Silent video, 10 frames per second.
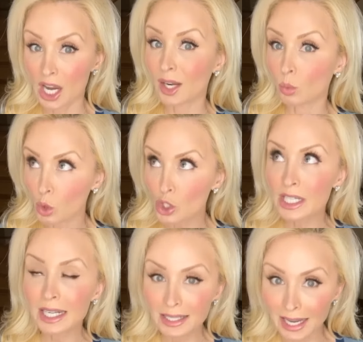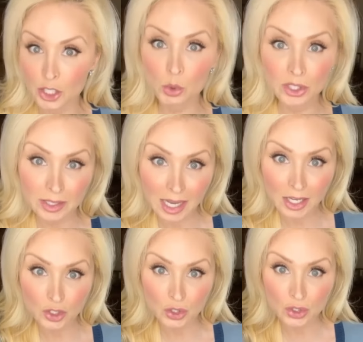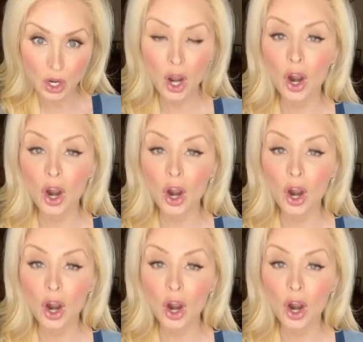and worsening natural disasters